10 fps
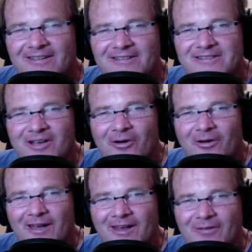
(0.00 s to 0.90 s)
So
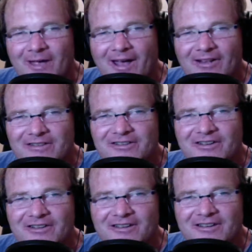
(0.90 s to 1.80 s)
anyway, Al, it's
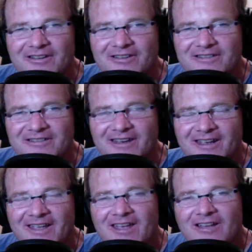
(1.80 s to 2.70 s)
good to good to see you.
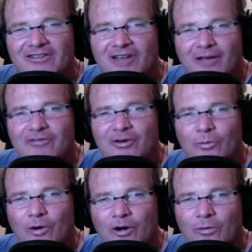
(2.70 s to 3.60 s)
Love to
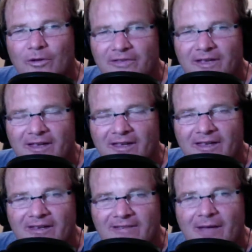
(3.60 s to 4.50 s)
work with you.
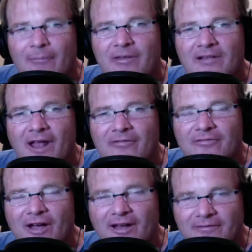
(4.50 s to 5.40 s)
That'd be a lot of
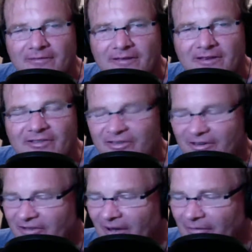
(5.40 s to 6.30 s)
fun. This is a
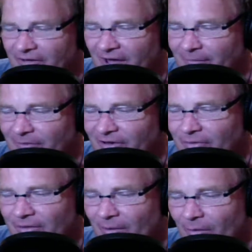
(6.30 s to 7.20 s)
tough time to do
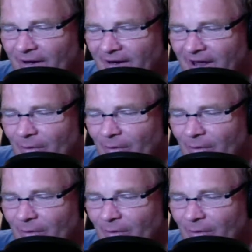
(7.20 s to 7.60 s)
that right now